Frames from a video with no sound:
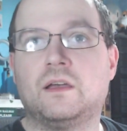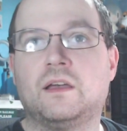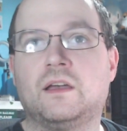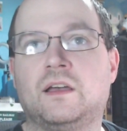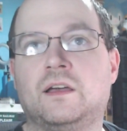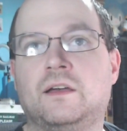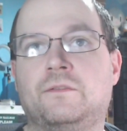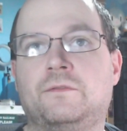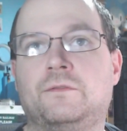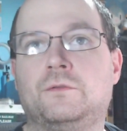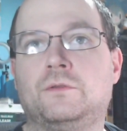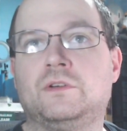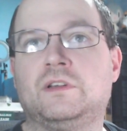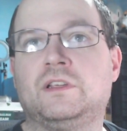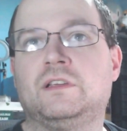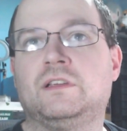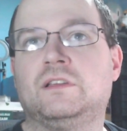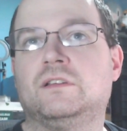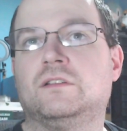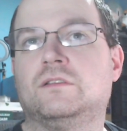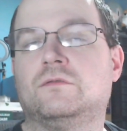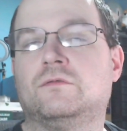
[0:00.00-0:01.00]
for
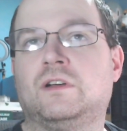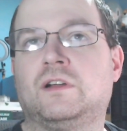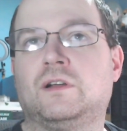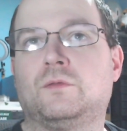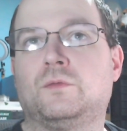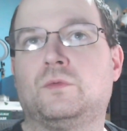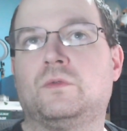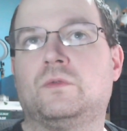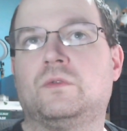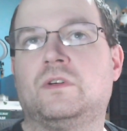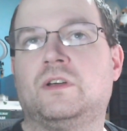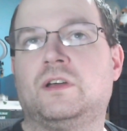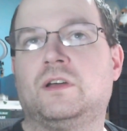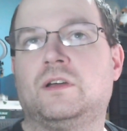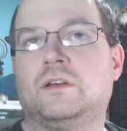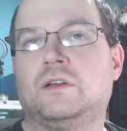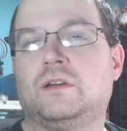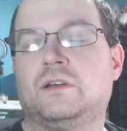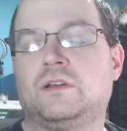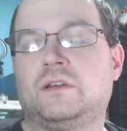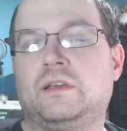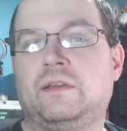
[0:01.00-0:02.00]
the
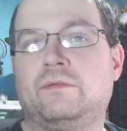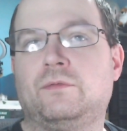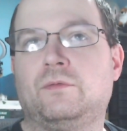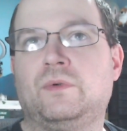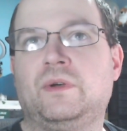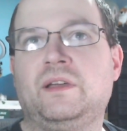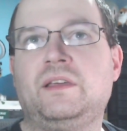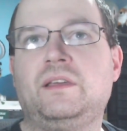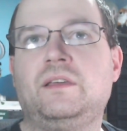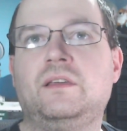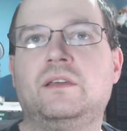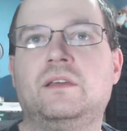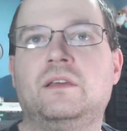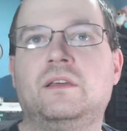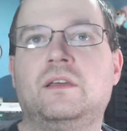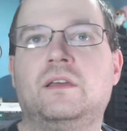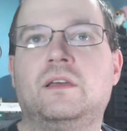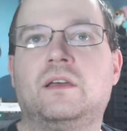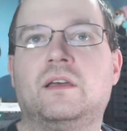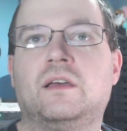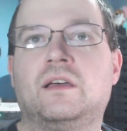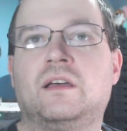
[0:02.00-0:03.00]
runner giveaway,
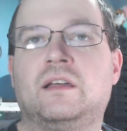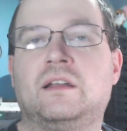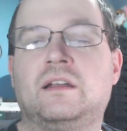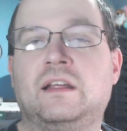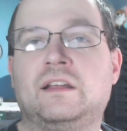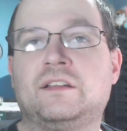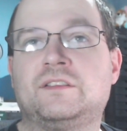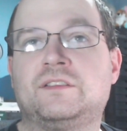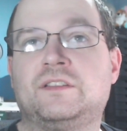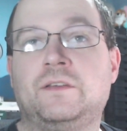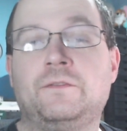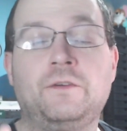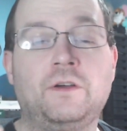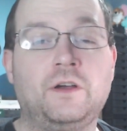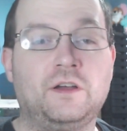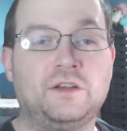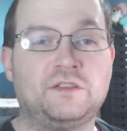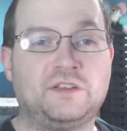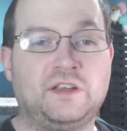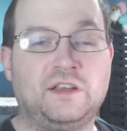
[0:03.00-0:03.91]
and that's the fire